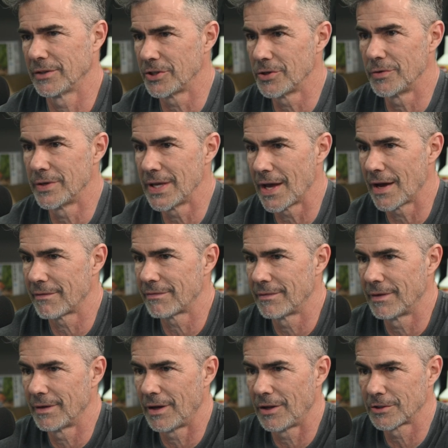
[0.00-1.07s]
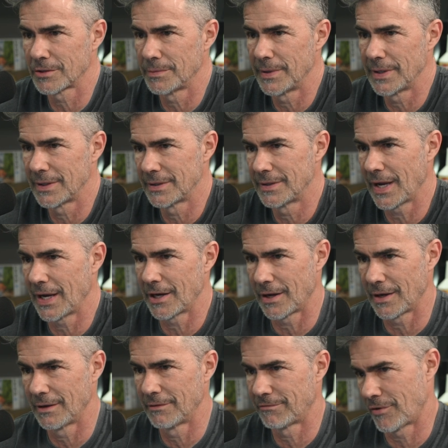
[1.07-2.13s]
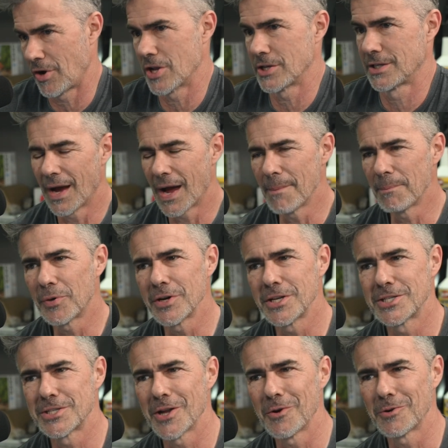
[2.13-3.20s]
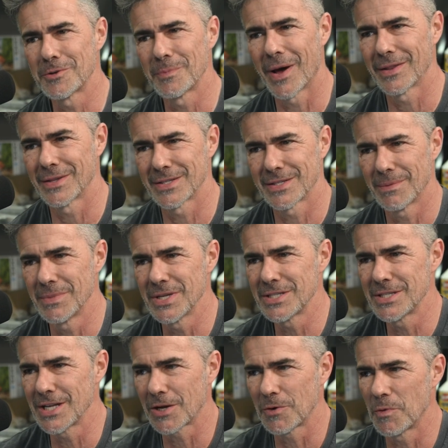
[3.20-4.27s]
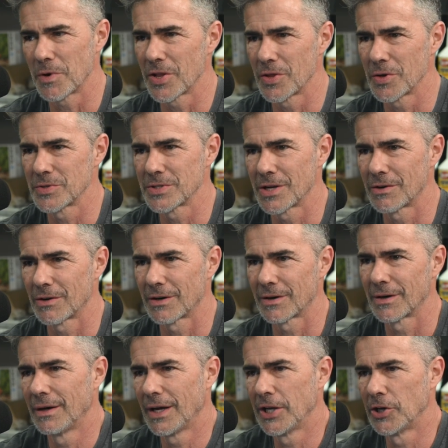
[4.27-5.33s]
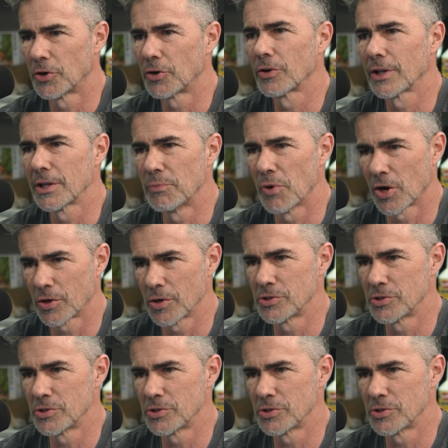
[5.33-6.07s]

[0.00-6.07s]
UDF, Ultimate Dana Front. I'm pretty stoked about this. I'm going to stick one of those under an early Bronco